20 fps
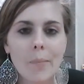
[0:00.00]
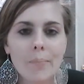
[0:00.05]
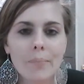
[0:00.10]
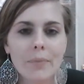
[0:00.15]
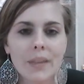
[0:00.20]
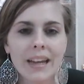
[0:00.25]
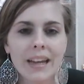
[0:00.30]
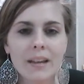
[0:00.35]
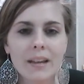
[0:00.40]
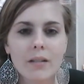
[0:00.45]

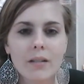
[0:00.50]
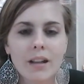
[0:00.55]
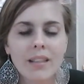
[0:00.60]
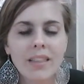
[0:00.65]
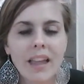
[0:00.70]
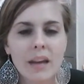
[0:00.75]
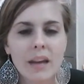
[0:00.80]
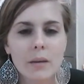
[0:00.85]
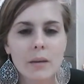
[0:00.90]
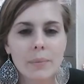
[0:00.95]
like a
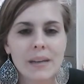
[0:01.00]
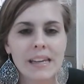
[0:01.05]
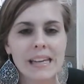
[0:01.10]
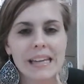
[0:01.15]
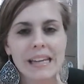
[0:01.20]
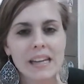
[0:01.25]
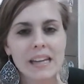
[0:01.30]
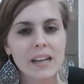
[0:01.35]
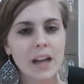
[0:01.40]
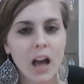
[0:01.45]
light
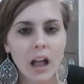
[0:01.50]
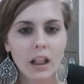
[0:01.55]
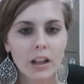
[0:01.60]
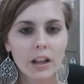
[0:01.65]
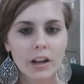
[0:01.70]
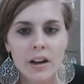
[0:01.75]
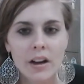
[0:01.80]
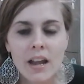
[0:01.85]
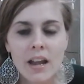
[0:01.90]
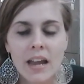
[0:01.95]
pinky
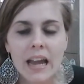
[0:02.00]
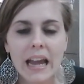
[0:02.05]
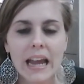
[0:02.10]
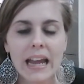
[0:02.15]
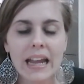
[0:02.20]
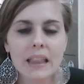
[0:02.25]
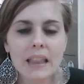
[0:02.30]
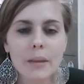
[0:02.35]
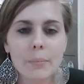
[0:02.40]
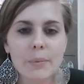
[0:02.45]
color,
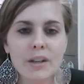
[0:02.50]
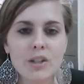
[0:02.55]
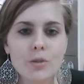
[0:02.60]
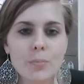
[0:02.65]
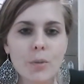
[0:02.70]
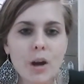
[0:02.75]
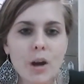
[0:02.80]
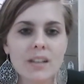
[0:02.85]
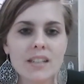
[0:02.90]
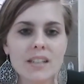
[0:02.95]
and the Beach
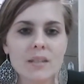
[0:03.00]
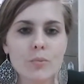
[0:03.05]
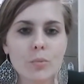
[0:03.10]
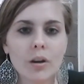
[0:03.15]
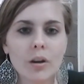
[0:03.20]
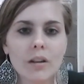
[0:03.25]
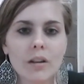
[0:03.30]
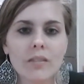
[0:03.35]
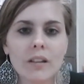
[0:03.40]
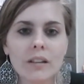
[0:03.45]
Bronze is
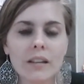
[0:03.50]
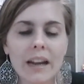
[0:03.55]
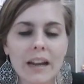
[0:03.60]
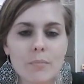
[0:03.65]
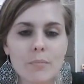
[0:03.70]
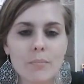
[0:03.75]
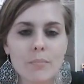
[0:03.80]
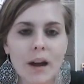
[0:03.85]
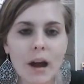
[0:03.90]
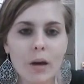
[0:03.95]
more of a
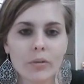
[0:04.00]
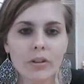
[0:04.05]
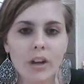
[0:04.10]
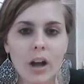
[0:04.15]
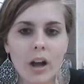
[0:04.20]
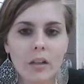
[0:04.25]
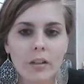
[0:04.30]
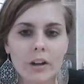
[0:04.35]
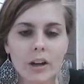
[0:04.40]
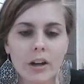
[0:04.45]
light brown
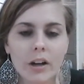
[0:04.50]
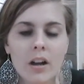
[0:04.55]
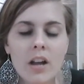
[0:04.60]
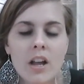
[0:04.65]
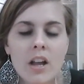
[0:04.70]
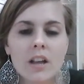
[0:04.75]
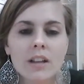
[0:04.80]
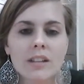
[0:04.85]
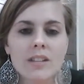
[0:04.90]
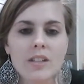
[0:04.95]
color.
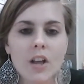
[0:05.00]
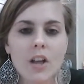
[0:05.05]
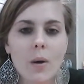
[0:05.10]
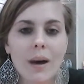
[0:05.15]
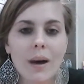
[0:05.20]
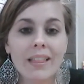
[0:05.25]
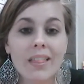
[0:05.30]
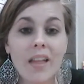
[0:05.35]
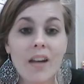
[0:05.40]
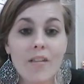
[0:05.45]
So
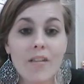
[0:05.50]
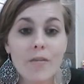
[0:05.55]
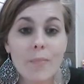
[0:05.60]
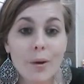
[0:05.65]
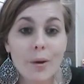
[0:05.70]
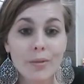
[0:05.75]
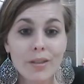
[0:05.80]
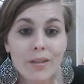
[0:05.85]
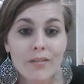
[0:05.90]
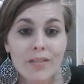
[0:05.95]
I love
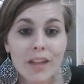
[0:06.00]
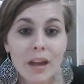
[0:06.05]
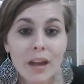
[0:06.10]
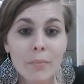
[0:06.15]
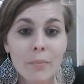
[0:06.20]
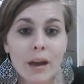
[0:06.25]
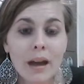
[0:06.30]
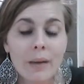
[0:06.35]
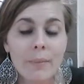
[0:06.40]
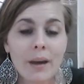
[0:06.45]
both of
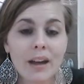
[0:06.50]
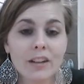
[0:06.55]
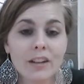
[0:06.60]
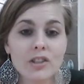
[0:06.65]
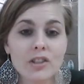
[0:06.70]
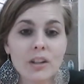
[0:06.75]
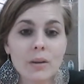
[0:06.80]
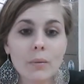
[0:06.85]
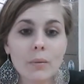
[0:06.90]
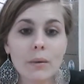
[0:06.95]
them. I'm
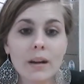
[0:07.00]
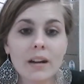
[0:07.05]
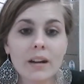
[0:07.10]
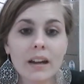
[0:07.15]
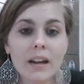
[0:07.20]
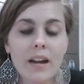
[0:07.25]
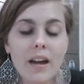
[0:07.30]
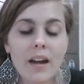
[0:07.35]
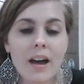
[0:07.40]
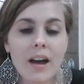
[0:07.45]
actually
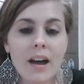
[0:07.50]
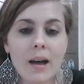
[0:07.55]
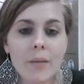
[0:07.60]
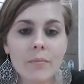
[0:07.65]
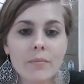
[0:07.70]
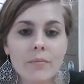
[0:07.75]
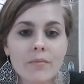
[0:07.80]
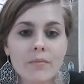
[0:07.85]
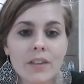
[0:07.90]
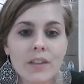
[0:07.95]
wearing
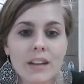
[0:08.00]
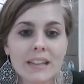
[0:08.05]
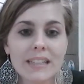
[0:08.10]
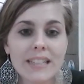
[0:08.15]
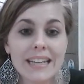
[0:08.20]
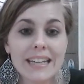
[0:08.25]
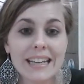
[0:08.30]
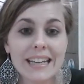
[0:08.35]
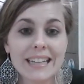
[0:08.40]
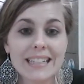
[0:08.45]

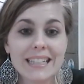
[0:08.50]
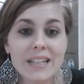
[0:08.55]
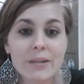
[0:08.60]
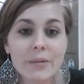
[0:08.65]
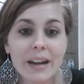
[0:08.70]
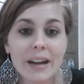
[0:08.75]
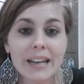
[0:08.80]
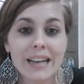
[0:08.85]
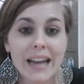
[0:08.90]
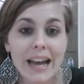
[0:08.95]
Fancy Nancy
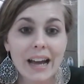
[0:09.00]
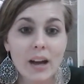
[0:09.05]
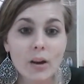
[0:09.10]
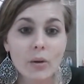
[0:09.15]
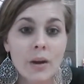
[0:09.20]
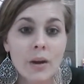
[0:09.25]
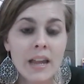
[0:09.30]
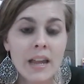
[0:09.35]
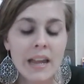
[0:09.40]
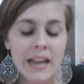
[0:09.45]
right
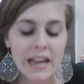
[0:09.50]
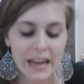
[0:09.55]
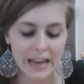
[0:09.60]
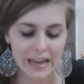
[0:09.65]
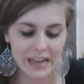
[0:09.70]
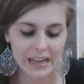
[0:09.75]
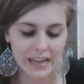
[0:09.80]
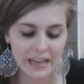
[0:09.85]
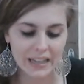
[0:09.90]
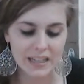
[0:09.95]
now.
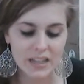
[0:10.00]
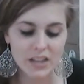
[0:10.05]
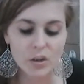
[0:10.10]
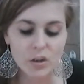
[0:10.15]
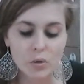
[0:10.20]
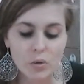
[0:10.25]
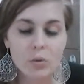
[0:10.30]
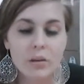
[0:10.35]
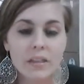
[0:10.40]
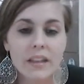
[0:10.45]
And the
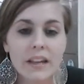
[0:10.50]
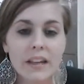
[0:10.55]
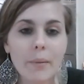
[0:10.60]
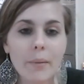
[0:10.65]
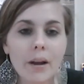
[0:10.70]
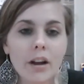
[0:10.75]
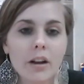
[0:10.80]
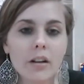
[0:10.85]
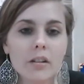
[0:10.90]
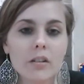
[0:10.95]
cool thing
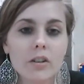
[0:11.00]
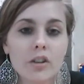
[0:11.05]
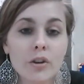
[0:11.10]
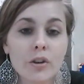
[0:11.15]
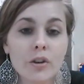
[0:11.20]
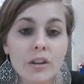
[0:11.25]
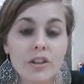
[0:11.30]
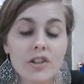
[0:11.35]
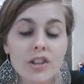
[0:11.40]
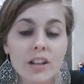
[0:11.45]
about our
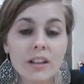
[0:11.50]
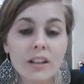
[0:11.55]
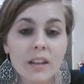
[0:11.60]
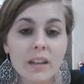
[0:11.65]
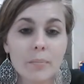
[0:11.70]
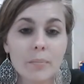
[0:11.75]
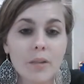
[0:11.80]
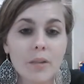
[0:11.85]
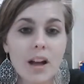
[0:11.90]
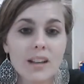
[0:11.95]
Nourishing
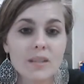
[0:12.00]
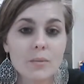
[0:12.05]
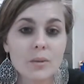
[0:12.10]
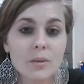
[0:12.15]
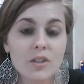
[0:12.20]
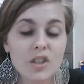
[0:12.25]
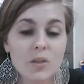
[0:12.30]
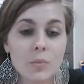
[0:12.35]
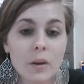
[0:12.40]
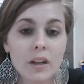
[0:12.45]
Lip Gloss,
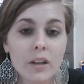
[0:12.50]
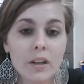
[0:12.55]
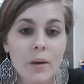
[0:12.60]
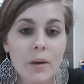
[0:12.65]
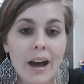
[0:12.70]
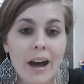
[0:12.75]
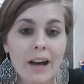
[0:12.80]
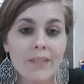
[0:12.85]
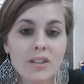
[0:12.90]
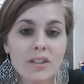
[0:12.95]
which is what you
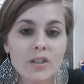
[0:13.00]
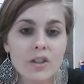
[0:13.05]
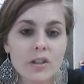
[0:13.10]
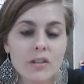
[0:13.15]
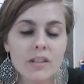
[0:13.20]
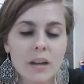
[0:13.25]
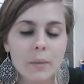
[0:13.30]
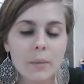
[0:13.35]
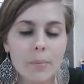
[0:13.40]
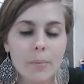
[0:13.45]
have as your
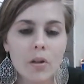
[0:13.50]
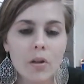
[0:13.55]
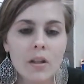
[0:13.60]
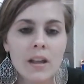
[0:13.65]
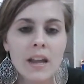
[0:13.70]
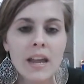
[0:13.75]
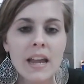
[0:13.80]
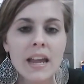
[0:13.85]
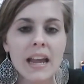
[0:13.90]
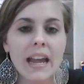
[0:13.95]
sample,
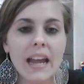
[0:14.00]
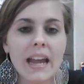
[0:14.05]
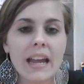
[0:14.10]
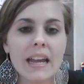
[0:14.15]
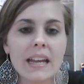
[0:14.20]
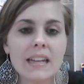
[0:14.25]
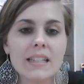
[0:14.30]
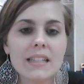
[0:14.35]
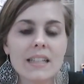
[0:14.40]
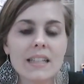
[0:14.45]

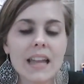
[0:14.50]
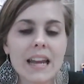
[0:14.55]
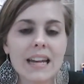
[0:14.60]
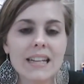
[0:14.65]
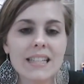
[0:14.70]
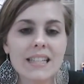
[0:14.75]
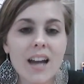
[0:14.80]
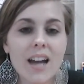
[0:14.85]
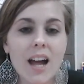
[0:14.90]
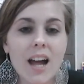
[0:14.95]
is that
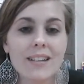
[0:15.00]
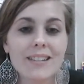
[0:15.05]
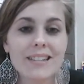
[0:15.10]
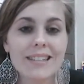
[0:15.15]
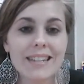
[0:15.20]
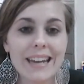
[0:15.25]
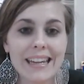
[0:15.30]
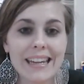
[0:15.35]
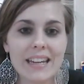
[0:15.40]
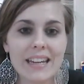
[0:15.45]
it's not
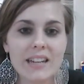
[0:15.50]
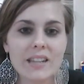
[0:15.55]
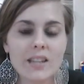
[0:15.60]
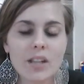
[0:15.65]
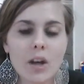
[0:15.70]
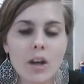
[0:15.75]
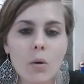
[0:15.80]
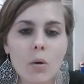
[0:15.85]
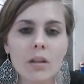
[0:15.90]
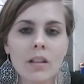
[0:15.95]
sticky.
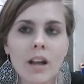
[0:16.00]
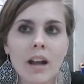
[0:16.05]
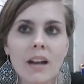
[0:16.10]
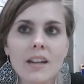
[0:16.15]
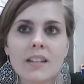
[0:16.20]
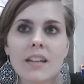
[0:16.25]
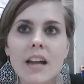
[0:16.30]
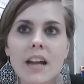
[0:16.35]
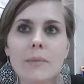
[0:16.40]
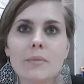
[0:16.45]
So a lot
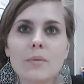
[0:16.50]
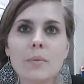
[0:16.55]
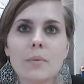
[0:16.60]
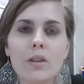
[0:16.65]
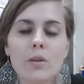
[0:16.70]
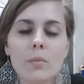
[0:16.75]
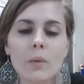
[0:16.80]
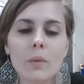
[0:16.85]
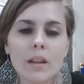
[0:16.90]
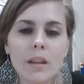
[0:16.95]
of times when
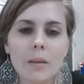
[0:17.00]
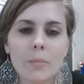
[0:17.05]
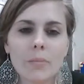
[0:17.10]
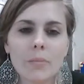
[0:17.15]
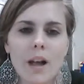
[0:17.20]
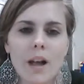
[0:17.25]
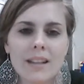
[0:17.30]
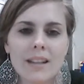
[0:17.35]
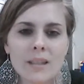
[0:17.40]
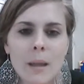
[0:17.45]
you wear lip
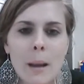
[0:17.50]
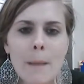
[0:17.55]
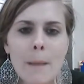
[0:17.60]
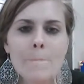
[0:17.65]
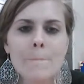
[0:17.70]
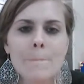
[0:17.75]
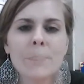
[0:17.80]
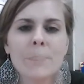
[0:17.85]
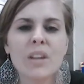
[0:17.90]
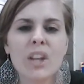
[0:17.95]
gloss,
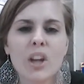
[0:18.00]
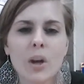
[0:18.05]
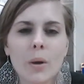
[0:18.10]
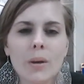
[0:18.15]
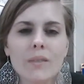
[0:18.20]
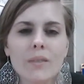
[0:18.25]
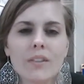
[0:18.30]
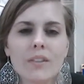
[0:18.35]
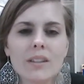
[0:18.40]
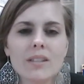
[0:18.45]
you know,
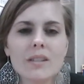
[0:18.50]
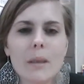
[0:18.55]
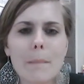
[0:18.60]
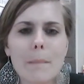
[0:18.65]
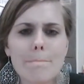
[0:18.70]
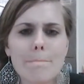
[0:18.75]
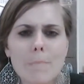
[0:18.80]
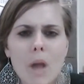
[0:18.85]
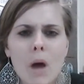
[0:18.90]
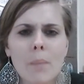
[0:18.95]
it feels
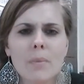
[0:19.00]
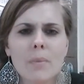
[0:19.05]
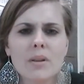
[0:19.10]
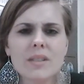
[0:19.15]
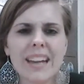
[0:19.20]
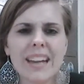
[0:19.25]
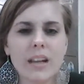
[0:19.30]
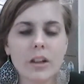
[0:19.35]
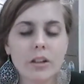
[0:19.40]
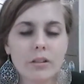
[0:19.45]
almost
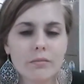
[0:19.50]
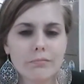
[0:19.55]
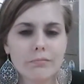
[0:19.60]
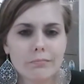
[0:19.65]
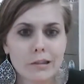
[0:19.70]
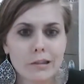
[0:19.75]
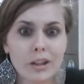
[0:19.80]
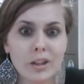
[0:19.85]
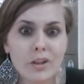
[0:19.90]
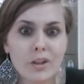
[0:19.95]
like
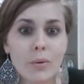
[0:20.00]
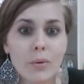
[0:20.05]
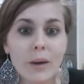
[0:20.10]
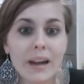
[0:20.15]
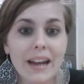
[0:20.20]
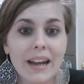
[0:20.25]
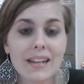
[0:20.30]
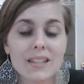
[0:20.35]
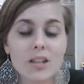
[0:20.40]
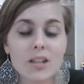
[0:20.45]
glue, I
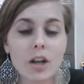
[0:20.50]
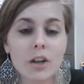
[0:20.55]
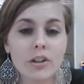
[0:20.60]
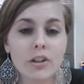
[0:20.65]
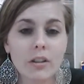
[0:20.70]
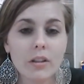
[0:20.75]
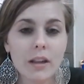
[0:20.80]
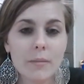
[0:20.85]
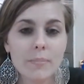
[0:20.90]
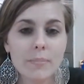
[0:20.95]
guess, on
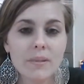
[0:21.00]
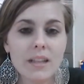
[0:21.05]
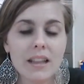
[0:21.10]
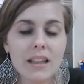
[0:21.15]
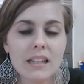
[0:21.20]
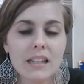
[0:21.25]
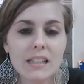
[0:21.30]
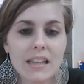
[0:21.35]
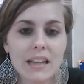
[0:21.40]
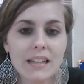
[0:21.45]
your lips and
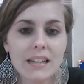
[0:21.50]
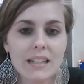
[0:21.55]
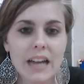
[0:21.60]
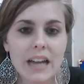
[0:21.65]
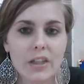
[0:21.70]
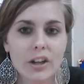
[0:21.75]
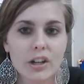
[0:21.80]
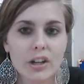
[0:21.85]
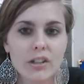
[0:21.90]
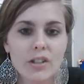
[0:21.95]
they stick
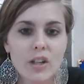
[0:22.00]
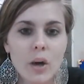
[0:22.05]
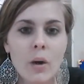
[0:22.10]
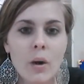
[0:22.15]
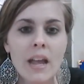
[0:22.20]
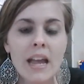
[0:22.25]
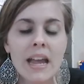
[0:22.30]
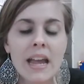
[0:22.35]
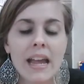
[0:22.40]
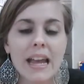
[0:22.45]
together. So
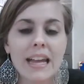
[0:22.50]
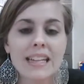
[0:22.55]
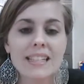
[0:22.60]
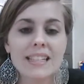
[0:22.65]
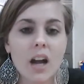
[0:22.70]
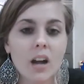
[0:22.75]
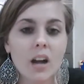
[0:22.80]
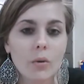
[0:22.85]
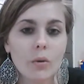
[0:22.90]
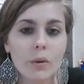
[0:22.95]
it's
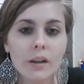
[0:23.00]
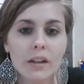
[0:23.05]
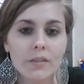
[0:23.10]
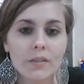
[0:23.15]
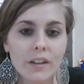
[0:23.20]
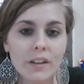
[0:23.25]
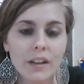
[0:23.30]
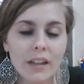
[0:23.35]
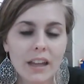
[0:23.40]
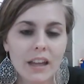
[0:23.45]
not going to
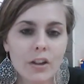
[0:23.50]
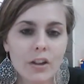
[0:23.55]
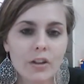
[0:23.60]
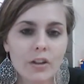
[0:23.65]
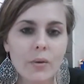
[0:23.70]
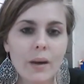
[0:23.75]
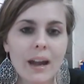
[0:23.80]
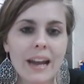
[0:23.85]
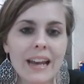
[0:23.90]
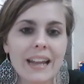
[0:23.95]
feel like
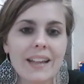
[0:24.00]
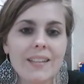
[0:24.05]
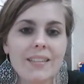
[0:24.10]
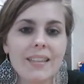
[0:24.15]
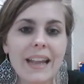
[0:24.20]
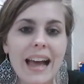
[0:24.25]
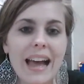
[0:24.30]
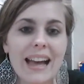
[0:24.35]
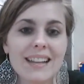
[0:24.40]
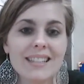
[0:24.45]
glue, and it
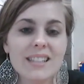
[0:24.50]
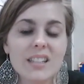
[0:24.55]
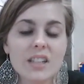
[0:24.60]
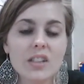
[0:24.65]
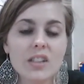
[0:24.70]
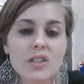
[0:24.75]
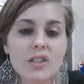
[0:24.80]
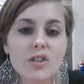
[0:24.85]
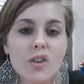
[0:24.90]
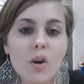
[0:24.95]

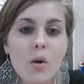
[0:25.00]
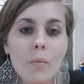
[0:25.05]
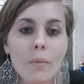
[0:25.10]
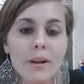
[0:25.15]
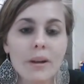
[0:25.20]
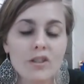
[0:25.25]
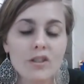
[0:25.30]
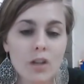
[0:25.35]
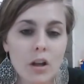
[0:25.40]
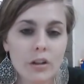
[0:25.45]
lasts so
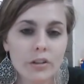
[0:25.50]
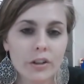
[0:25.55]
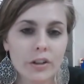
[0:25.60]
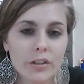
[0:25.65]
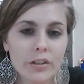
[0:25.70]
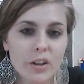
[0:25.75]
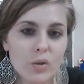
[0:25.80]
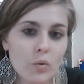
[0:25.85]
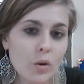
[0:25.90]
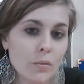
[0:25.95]
much longer
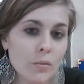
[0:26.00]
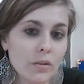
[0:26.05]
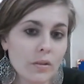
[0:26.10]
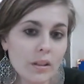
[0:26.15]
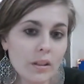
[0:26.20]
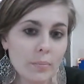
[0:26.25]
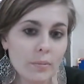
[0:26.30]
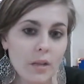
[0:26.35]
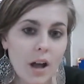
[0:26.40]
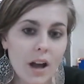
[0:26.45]
than normal
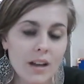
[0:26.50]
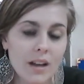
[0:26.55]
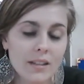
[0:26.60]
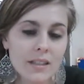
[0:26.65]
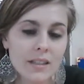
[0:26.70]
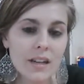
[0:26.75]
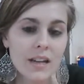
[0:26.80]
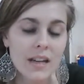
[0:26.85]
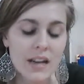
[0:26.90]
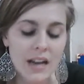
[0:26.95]
lip gloss.
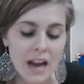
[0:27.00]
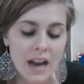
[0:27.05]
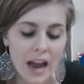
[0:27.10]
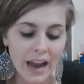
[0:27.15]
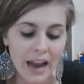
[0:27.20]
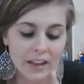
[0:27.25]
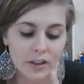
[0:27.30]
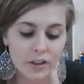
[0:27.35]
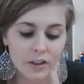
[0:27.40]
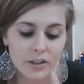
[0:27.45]

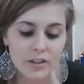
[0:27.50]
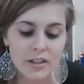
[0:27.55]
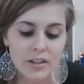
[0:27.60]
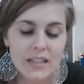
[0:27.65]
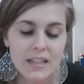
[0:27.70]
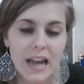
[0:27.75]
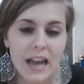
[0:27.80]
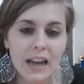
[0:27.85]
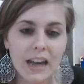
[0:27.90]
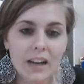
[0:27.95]
I learned
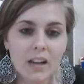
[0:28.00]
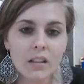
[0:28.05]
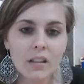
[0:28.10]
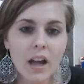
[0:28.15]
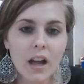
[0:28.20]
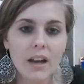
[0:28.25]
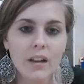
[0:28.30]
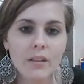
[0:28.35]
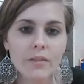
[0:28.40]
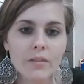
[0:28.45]
that a
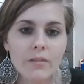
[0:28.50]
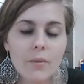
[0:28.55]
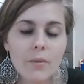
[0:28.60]
lot of